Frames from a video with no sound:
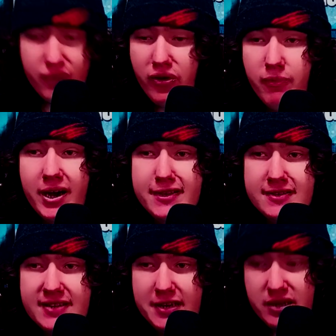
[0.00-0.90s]
Harvey
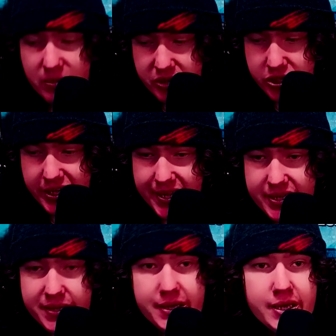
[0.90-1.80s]
Weinstein type of
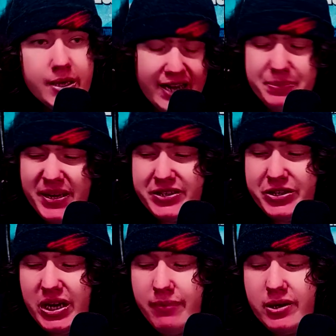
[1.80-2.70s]
shit. Kind of
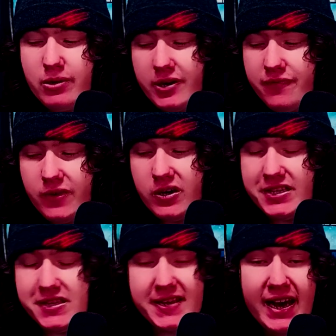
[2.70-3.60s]
makes you not want to root
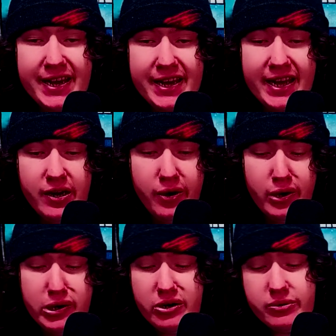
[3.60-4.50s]
for this guy at
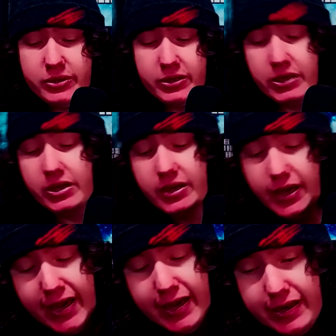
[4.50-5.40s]
all.
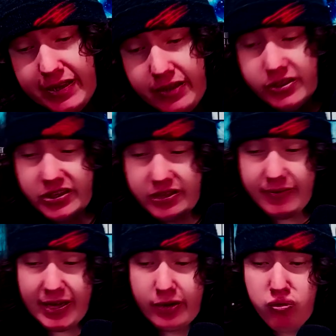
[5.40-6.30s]
And there's
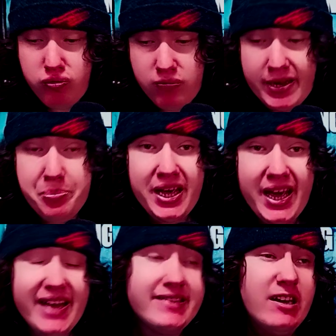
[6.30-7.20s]
just a lot of
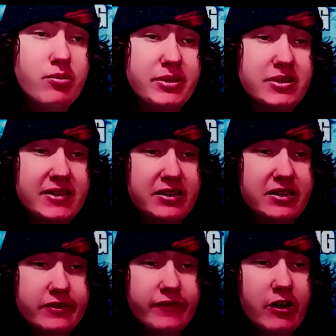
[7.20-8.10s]
creepy ass
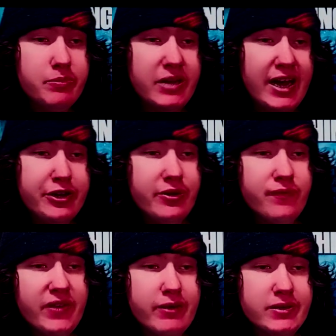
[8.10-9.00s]
elements into this film that I
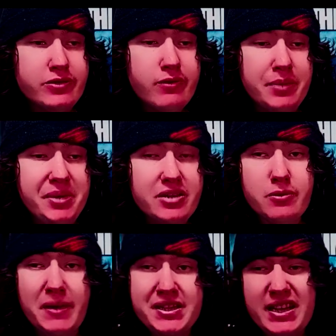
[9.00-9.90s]
don't think was
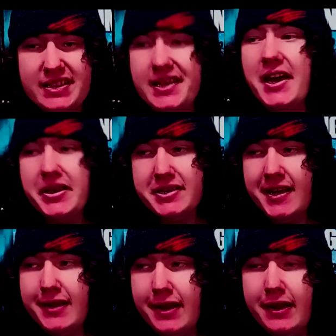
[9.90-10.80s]
creepy in the way that they
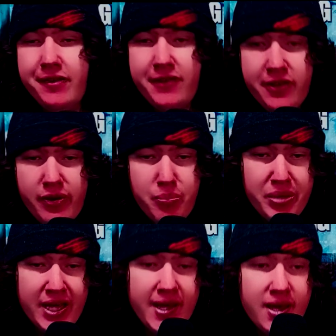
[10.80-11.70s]
intended it
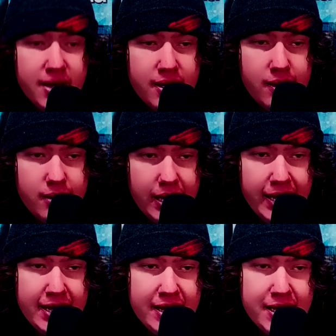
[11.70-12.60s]
to be.
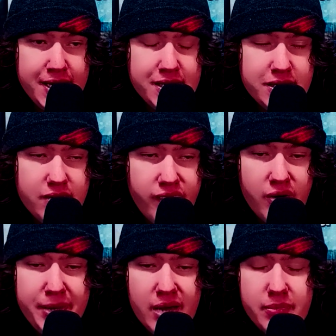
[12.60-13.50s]
And
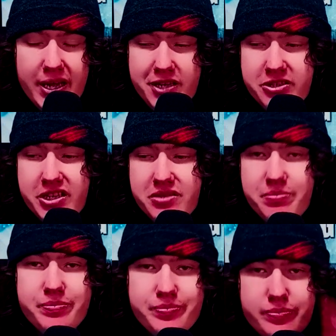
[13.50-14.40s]
for me, I'm
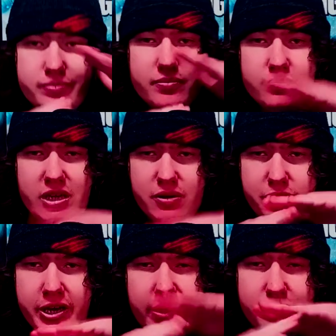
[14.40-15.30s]
just
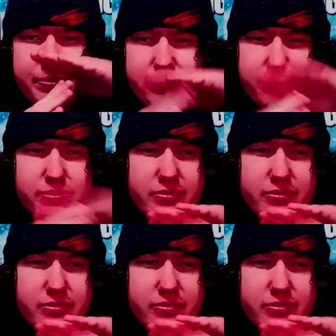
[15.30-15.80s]
no.